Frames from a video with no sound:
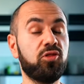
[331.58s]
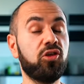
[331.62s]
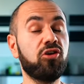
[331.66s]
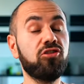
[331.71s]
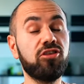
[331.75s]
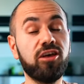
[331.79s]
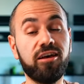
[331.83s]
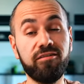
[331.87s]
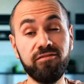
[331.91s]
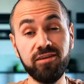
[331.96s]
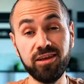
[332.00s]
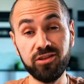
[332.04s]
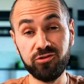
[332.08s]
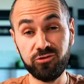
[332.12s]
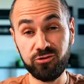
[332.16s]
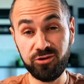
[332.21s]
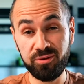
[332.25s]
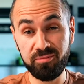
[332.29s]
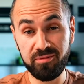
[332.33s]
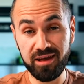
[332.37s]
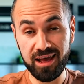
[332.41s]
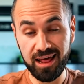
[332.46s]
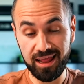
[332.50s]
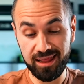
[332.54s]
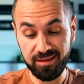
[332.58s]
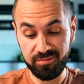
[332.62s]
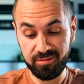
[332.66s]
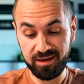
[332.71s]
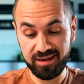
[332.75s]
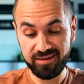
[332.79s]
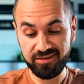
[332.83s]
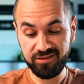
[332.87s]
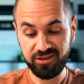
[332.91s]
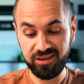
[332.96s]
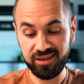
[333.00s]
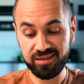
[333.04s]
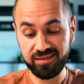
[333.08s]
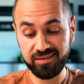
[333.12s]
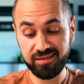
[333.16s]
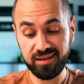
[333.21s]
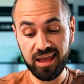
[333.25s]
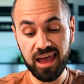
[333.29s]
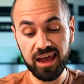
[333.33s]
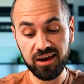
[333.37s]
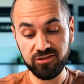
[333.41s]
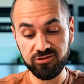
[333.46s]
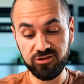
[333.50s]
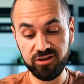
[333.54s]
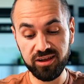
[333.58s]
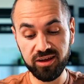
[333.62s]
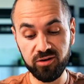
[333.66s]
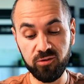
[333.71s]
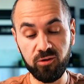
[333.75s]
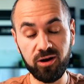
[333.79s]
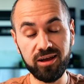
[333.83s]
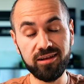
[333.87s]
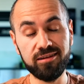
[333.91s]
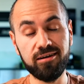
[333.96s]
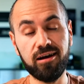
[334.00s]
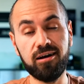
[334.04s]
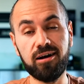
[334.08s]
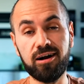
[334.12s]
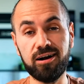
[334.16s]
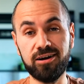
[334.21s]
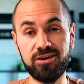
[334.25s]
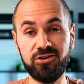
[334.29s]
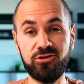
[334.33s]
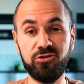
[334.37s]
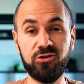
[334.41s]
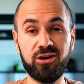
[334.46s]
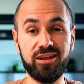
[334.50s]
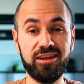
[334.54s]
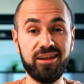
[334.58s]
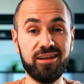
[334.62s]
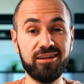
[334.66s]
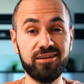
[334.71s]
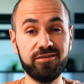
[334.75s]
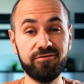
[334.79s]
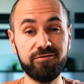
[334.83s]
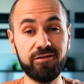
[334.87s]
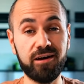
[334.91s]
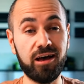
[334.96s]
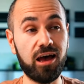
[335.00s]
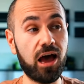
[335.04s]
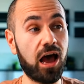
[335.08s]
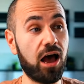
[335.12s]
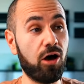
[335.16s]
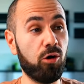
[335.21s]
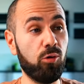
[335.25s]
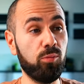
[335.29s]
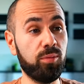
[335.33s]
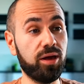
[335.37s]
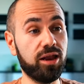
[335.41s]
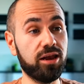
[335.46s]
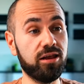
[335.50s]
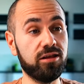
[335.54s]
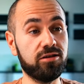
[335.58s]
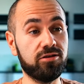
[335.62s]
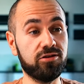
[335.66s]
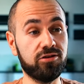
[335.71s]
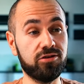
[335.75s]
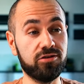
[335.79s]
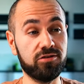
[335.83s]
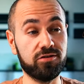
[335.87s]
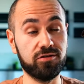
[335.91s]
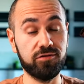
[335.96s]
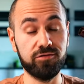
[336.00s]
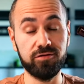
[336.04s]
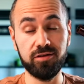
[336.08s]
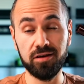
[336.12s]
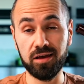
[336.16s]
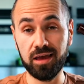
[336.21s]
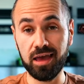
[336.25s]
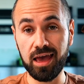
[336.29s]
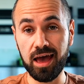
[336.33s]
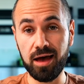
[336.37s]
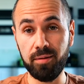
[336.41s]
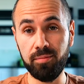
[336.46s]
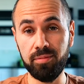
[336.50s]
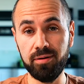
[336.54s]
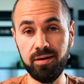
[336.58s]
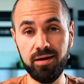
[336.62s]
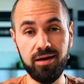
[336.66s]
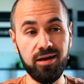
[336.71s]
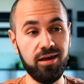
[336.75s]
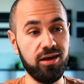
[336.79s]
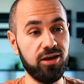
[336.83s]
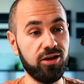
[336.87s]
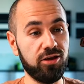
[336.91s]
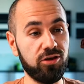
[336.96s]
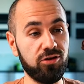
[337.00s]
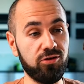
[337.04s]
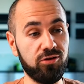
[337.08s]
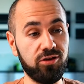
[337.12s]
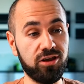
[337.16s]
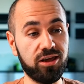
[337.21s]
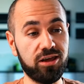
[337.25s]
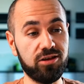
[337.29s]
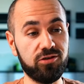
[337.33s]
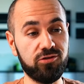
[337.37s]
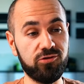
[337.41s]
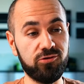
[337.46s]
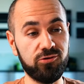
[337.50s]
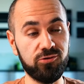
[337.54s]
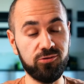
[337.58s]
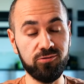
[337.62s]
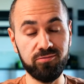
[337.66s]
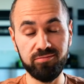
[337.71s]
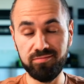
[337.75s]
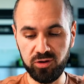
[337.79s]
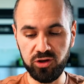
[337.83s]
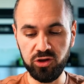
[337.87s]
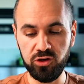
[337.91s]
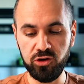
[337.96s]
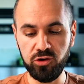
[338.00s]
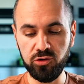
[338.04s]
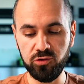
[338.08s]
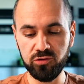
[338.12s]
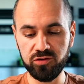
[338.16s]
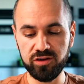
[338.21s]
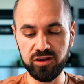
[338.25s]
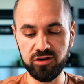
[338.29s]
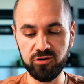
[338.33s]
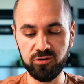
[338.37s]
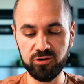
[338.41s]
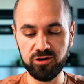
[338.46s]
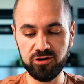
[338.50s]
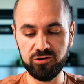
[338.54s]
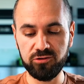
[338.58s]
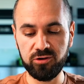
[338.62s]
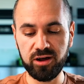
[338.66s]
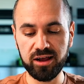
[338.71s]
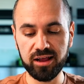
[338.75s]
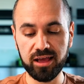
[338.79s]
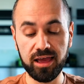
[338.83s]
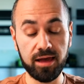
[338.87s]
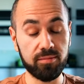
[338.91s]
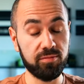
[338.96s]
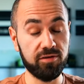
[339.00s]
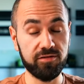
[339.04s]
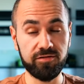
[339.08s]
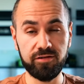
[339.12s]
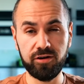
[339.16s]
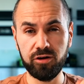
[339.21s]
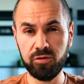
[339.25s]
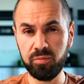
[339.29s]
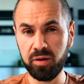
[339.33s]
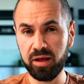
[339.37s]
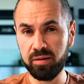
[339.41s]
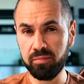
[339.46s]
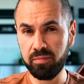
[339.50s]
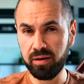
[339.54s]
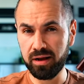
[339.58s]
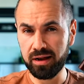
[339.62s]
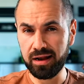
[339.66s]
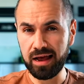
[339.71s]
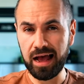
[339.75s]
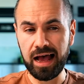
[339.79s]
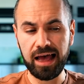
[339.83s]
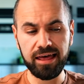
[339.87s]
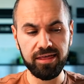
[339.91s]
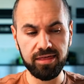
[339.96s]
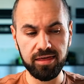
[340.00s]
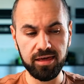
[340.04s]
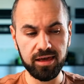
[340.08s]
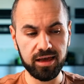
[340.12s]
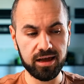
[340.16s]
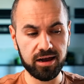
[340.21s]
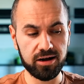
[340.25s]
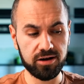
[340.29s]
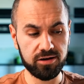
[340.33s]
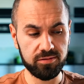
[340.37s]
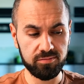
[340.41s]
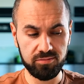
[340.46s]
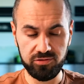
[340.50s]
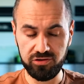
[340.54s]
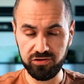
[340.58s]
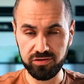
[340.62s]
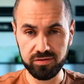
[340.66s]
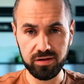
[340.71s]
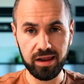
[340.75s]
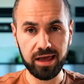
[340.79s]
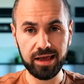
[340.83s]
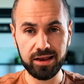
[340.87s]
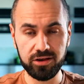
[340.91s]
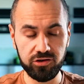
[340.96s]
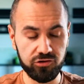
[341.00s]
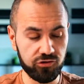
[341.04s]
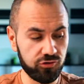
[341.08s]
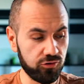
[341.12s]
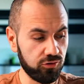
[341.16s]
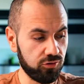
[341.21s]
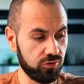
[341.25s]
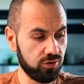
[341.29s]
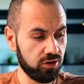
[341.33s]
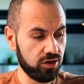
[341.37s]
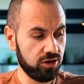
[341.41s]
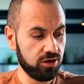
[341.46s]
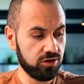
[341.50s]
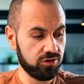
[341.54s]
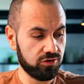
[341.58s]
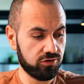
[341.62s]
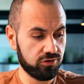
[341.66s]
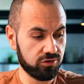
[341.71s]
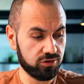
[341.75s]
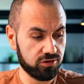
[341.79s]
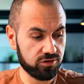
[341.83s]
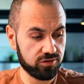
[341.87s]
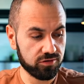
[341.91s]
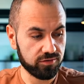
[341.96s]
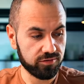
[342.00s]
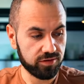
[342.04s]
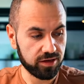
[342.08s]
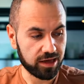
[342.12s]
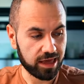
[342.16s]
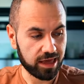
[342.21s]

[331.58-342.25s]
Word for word: Not having trim elements, it's actually quite hard to identify how many turns of the cap you need to use in order to uncap the font pen, but I think are just like two turns of the